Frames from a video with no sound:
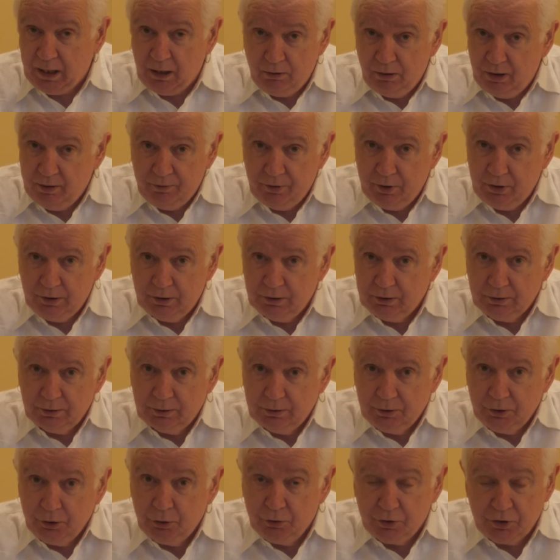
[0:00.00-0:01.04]
however
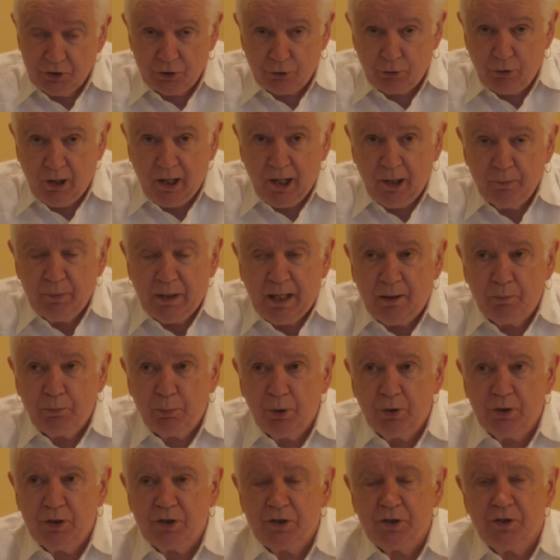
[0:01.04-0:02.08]
you describe that
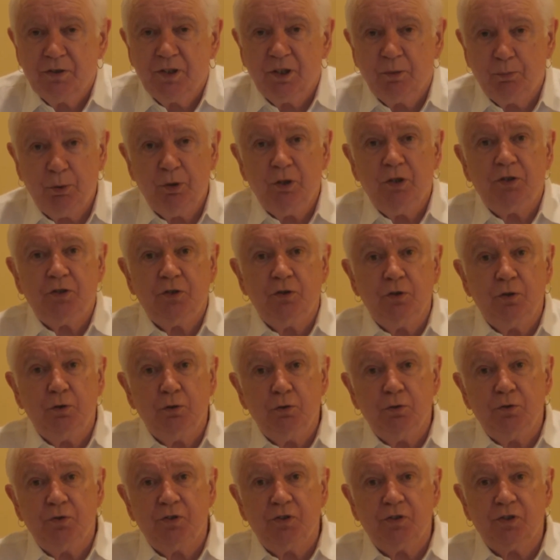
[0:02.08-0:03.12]
person, the person
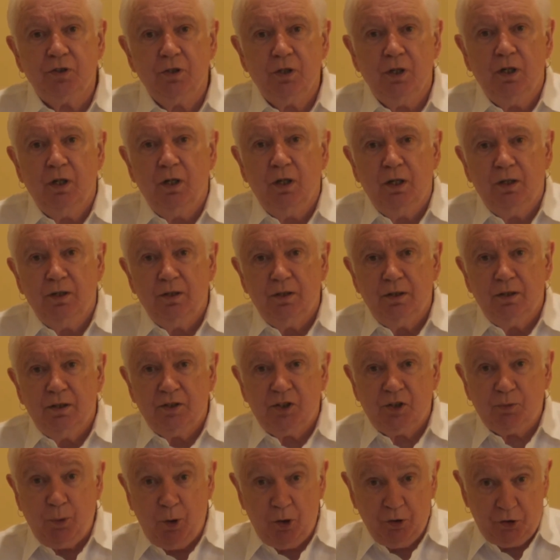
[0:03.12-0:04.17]
who's
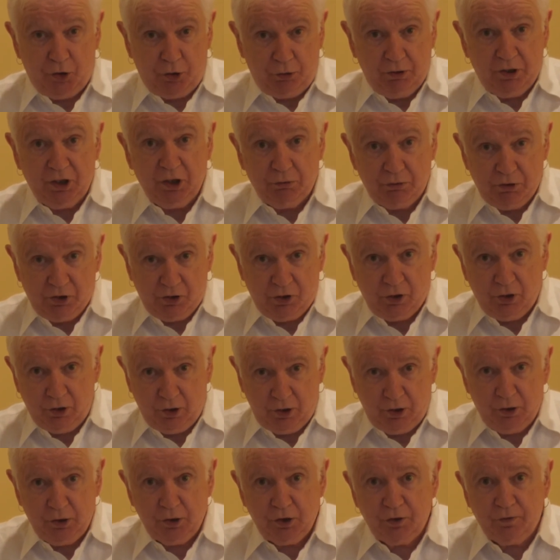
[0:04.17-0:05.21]
sponsoring the
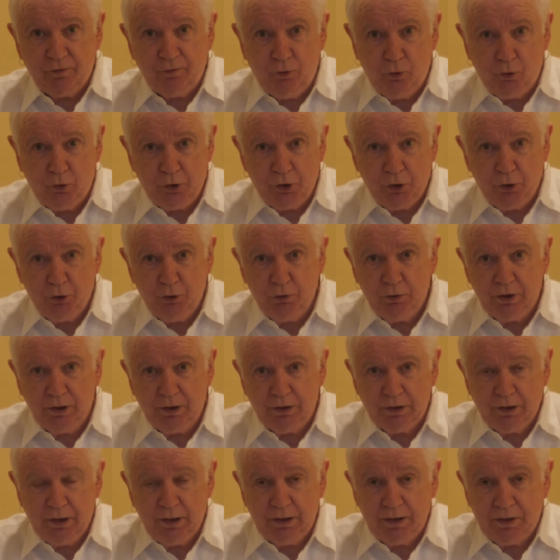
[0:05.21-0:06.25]
research for you
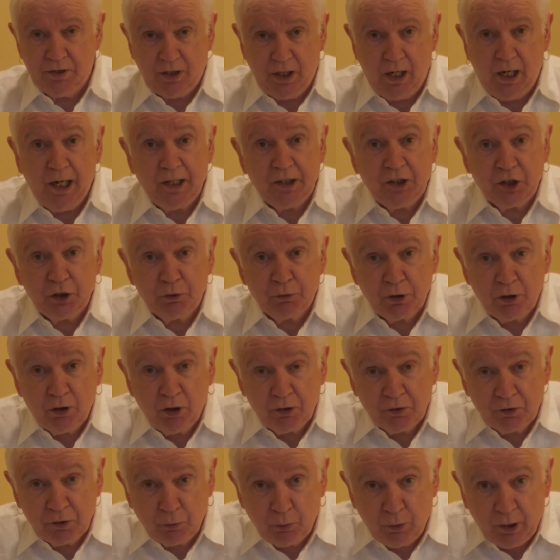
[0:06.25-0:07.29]
and is guiding you
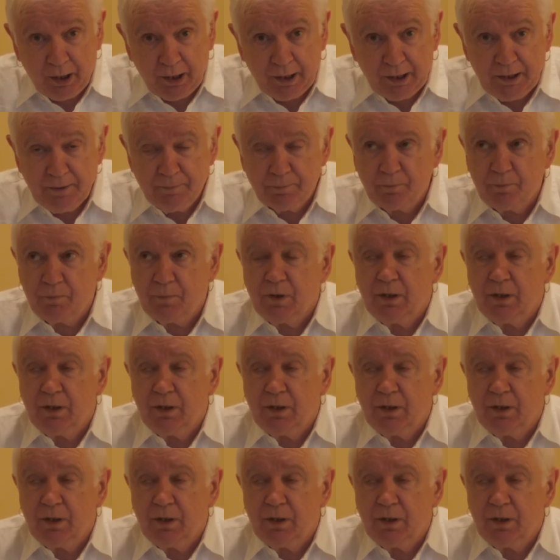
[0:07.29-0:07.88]
along the way,